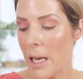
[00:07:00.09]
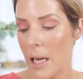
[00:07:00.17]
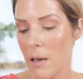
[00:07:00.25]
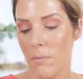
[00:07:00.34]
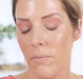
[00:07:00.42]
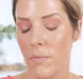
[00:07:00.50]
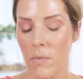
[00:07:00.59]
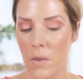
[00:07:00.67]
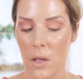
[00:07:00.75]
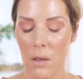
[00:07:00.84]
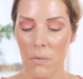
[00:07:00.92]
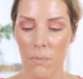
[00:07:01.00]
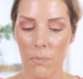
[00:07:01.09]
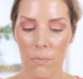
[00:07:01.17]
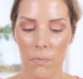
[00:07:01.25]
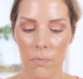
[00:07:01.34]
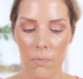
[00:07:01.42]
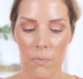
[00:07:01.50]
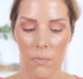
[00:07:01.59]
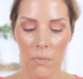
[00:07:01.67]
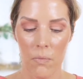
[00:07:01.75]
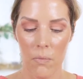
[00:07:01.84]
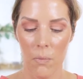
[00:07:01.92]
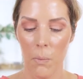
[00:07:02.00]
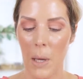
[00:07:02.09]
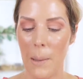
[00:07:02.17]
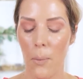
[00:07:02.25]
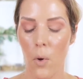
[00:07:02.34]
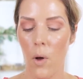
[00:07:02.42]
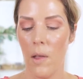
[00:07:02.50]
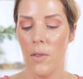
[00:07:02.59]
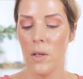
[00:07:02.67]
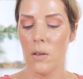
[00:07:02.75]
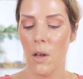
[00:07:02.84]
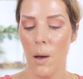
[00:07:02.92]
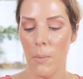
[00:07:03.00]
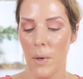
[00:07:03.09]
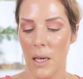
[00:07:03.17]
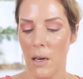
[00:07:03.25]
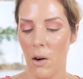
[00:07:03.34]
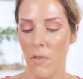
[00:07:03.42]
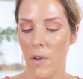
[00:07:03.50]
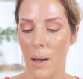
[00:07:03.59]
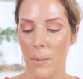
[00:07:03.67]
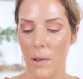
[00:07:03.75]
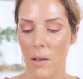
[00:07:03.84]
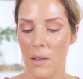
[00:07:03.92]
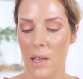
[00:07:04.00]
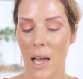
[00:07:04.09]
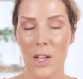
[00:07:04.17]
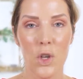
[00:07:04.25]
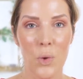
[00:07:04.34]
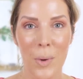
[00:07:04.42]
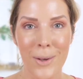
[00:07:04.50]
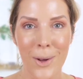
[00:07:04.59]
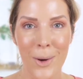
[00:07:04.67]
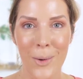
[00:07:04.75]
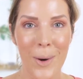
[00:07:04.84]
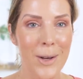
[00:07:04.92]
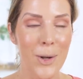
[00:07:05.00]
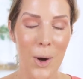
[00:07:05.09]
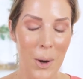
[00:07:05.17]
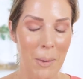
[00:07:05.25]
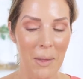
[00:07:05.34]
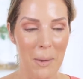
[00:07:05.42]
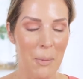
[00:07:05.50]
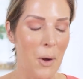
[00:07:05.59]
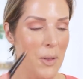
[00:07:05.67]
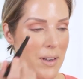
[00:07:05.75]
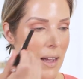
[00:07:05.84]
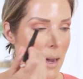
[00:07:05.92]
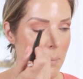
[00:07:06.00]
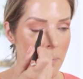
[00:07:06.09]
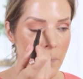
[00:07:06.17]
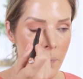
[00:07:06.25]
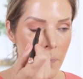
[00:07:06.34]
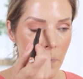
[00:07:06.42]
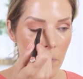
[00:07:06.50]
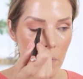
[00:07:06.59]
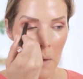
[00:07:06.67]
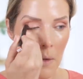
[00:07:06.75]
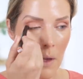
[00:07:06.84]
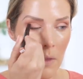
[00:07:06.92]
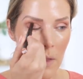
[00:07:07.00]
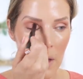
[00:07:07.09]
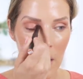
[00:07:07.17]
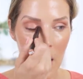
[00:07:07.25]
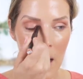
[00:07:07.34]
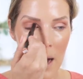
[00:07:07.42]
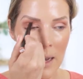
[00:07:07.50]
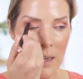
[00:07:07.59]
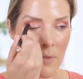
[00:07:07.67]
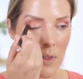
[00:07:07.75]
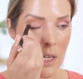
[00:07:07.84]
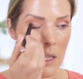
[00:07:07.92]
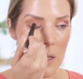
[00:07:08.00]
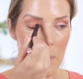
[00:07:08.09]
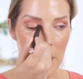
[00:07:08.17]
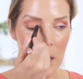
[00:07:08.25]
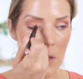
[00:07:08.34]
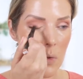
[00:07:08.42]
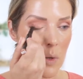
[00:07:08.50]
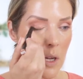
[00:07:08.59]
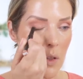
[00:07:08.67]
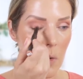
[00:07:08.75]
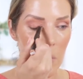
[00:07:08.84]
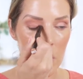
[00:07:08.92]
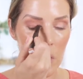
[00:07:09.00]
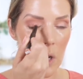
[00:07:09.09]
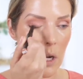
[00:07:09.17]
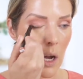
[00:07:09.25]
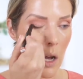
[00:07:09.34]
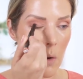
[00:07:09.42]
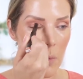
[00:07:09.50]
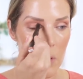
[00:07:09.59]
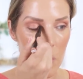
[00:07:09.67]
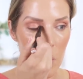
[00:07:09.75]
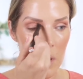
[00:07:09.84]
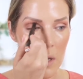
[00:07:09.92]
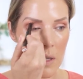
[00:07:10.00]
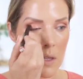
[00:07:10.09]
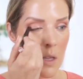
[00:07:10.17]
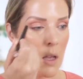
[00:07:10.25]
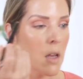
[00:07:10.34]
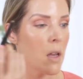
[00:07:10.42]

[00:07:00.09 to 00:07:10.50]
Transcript: again, the people and the company are fabulous. As you well know, I talk about them all the time. And that kind of leads me into another question I got, which was